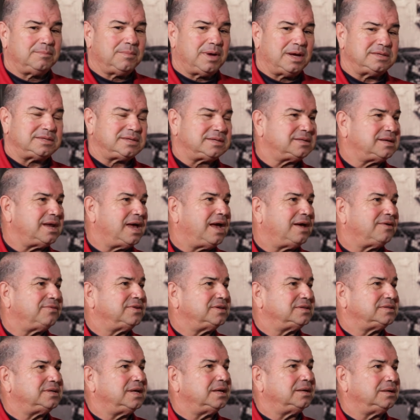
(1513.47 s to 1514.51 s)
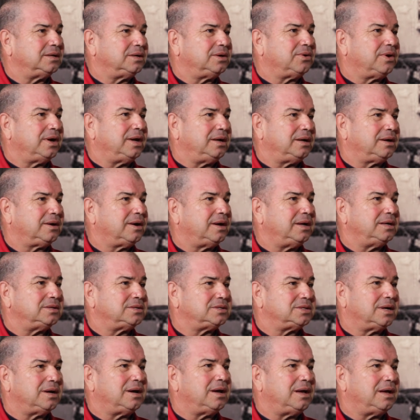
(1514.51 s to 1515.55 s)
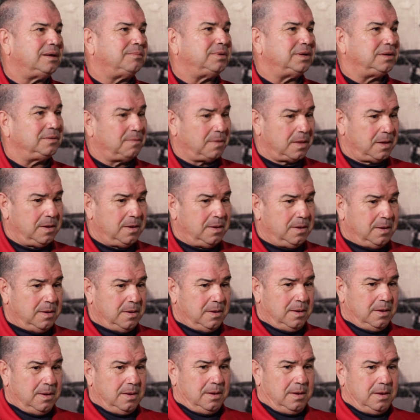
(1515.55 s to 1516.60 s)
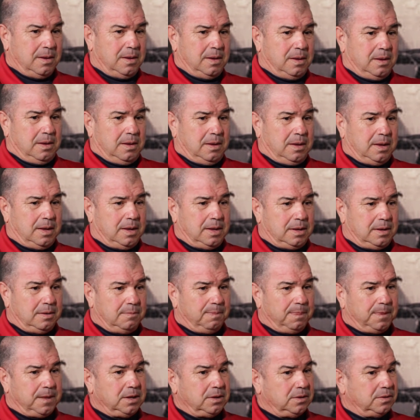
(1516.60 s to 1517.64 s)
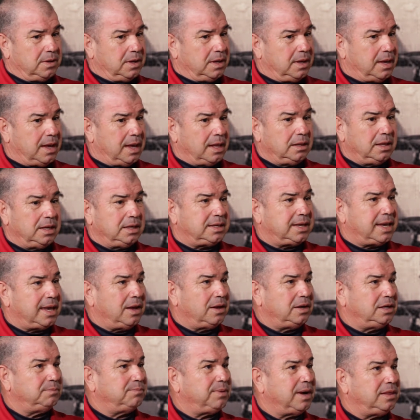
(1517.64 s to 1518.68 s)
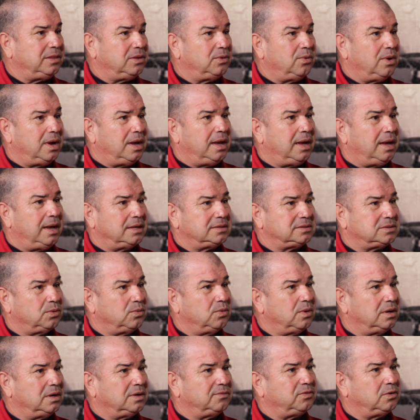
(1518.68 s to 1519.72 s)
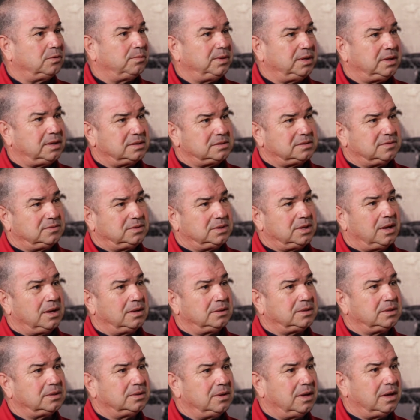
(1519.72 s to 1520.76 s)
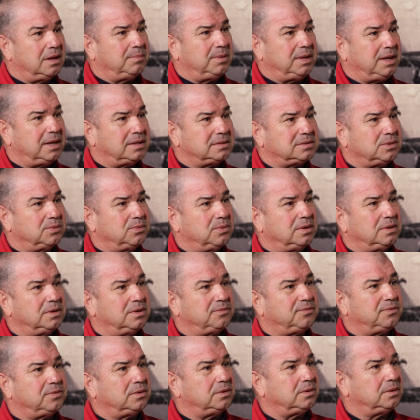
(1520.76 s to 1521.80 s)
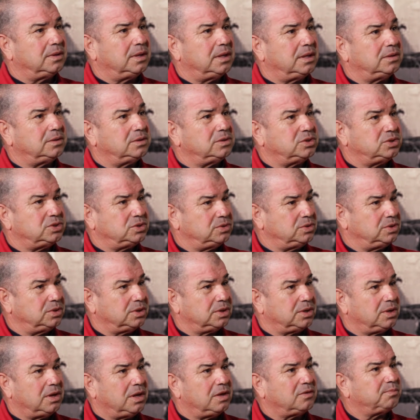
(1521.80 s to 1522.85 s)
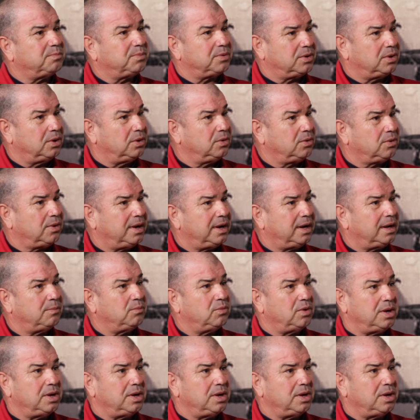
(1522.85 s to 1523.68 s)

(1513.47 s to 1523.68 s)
My staff has done a great job. And the LA County, by the way, has a wonderful, because of Don Kanabe, has a wonderful junior golf program.